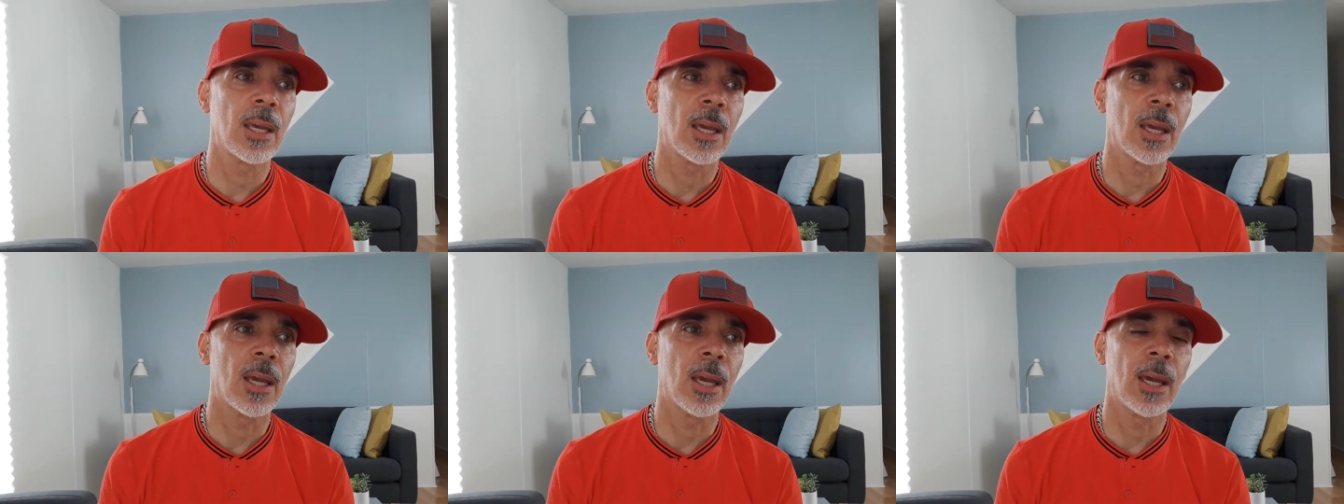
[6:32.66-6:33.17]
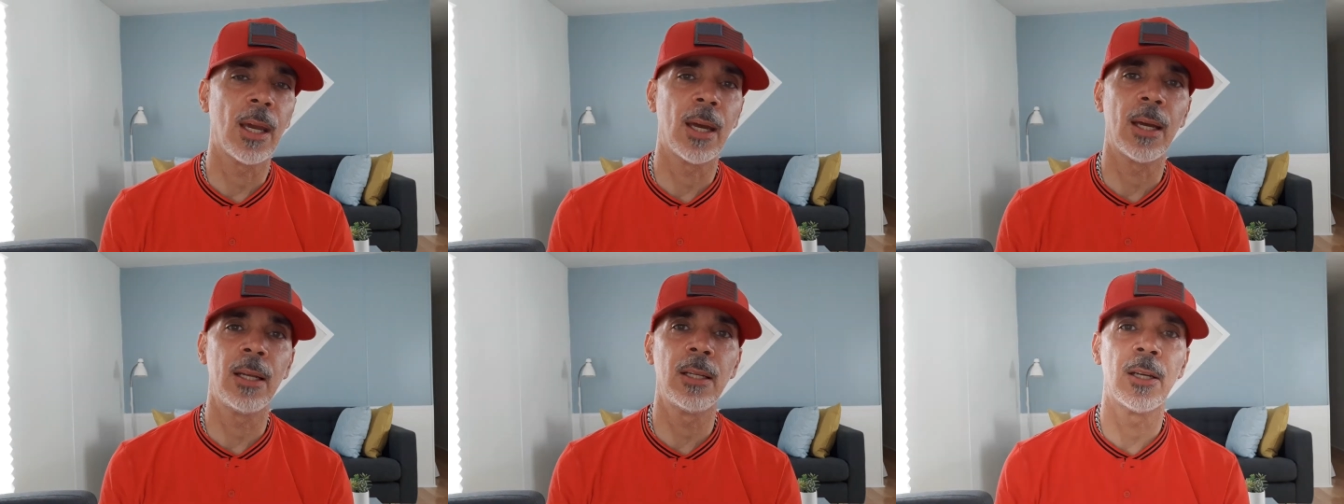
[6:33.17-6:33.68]

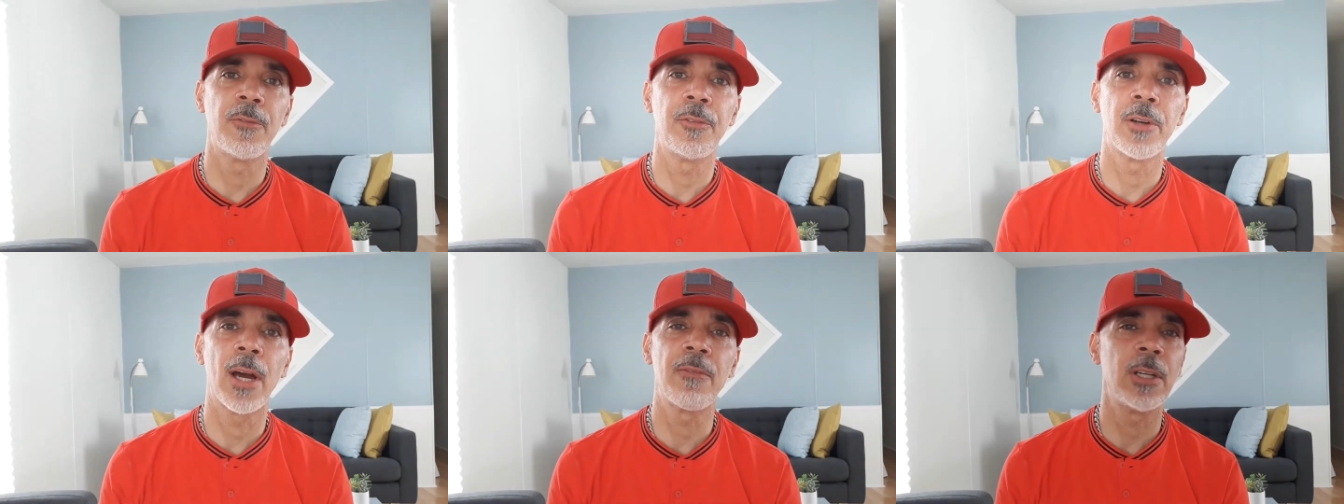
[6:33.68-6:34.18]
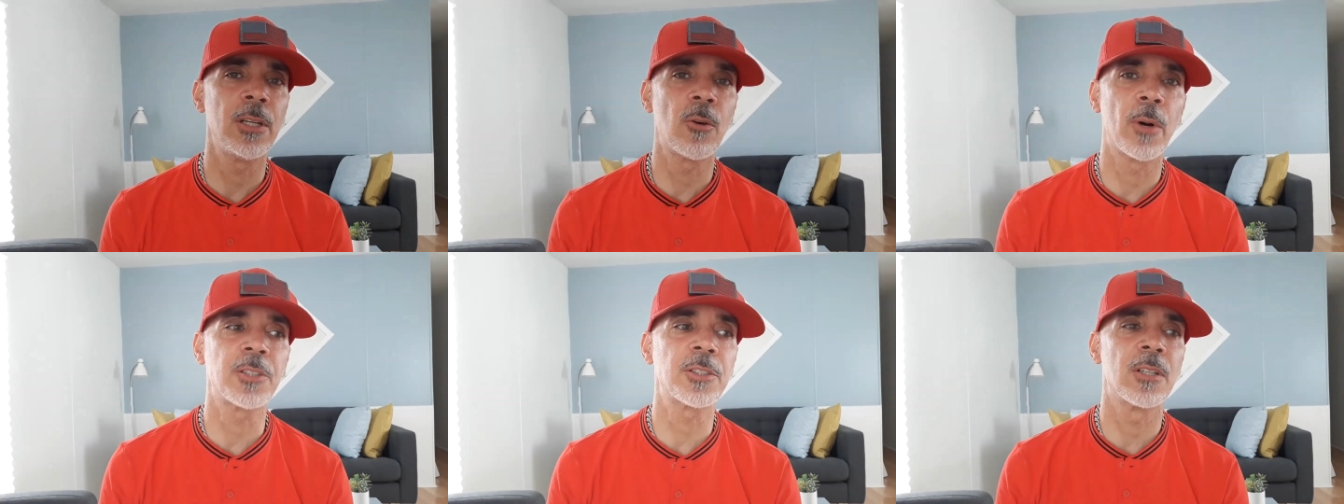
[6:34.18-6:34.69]
And if you have any
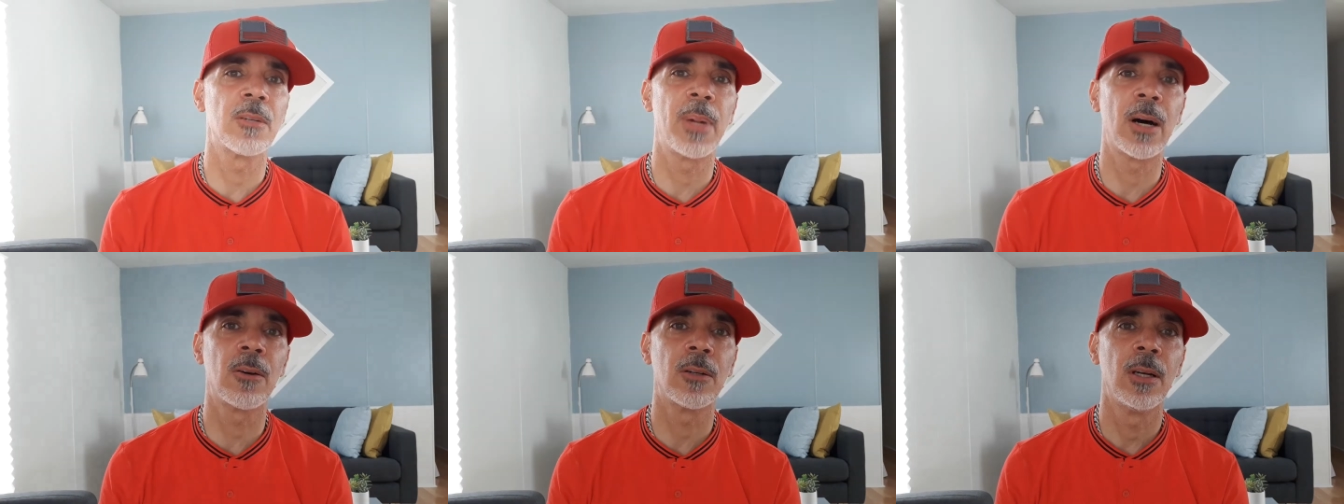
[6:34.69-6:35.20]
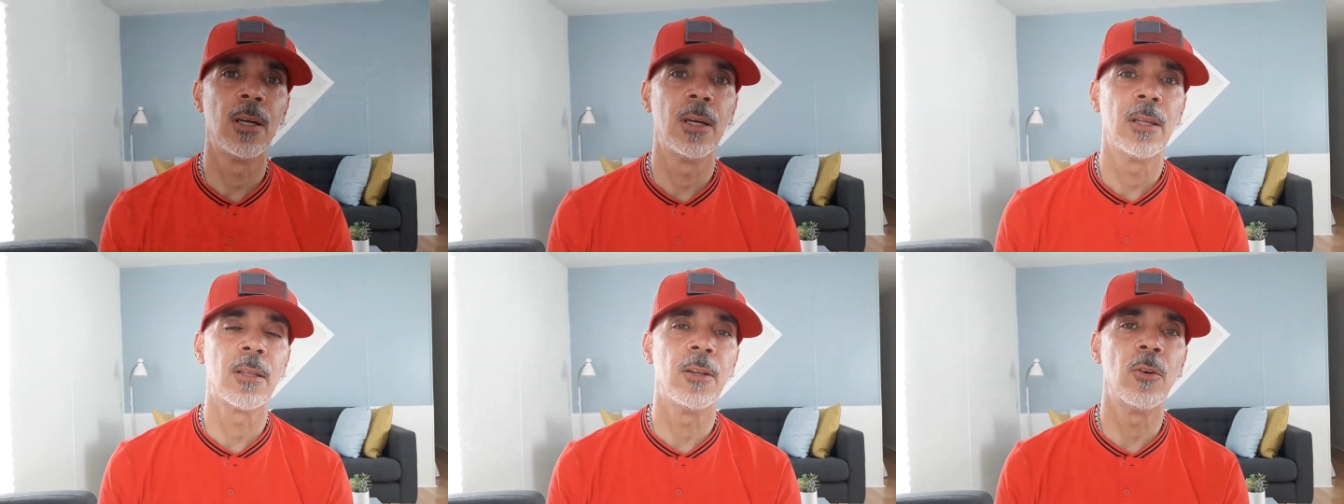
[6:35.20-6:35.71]
question about
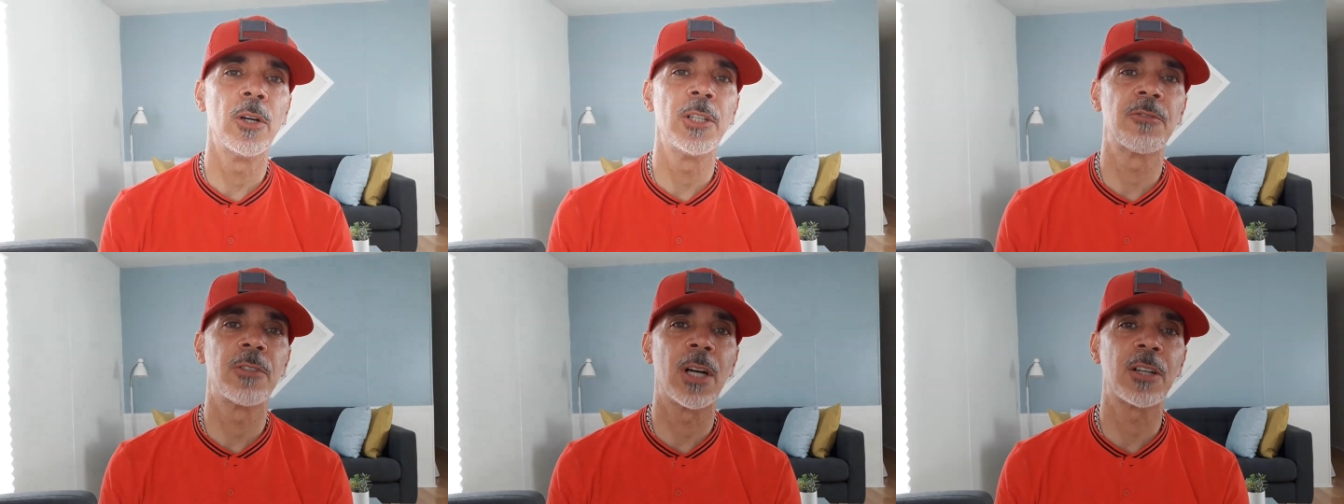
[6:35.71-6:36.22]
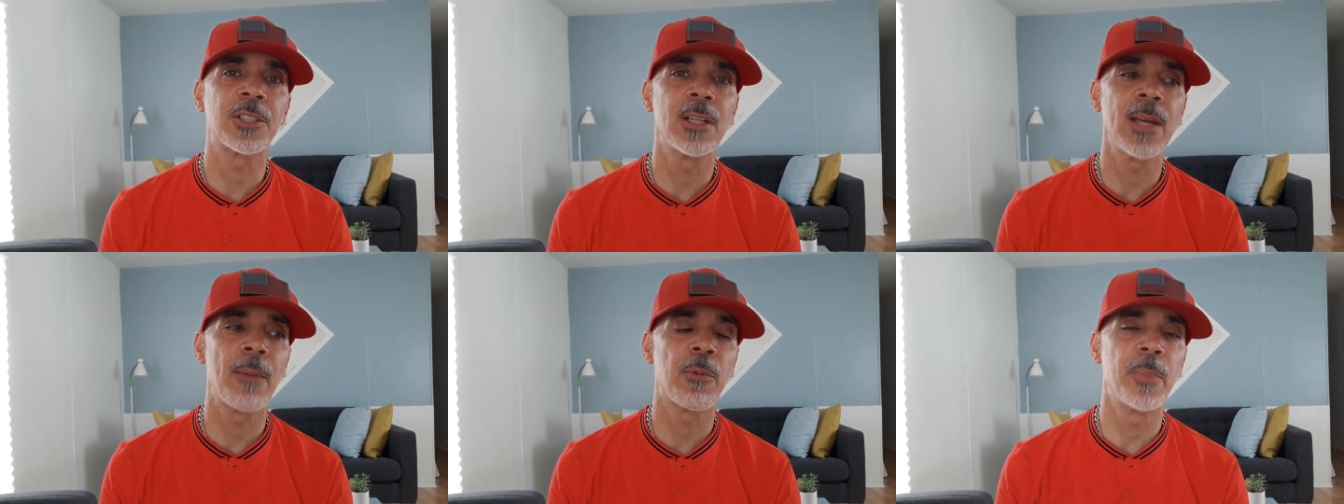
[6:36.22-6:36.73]
noise reduction
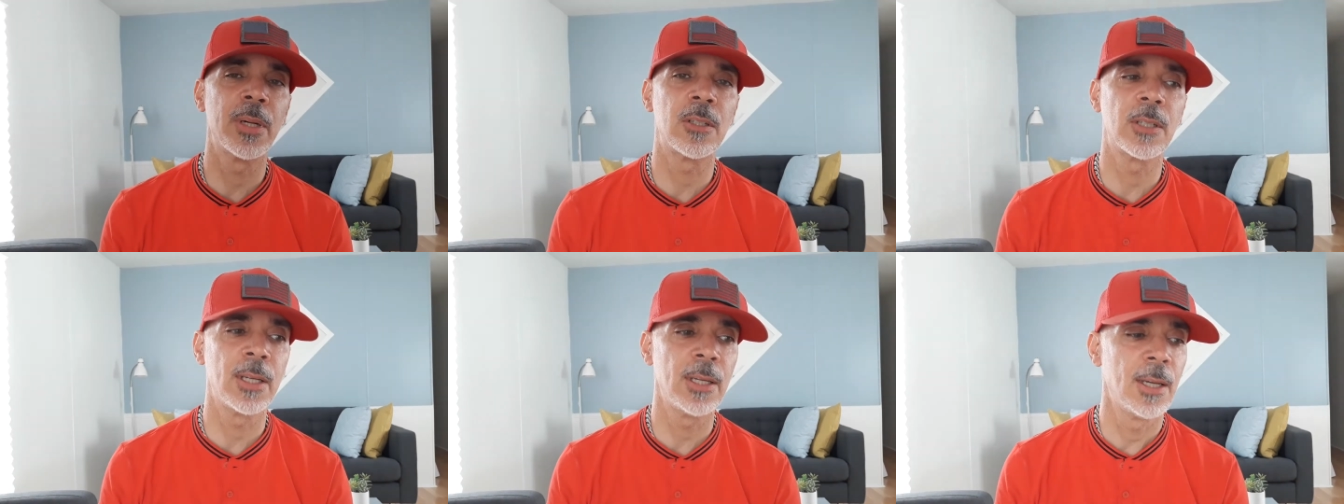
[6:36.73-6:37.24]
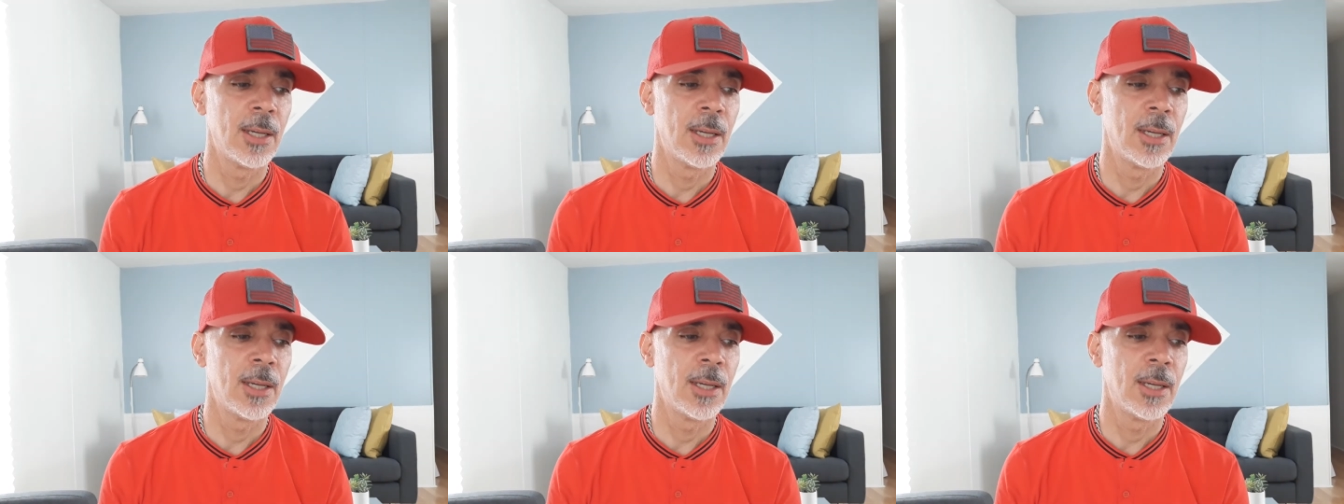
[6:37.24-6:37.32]
capability,